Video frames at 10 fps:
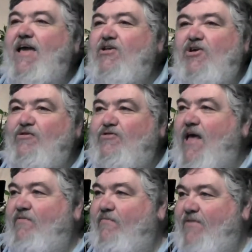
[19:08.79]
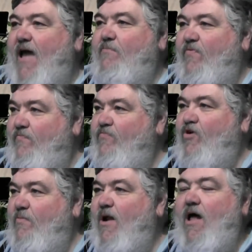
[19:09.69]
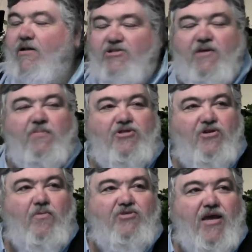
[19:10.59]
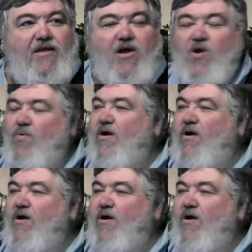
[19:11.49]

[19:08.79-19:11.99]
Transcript: I hate to use that type of terminology, but you know what I'm saying?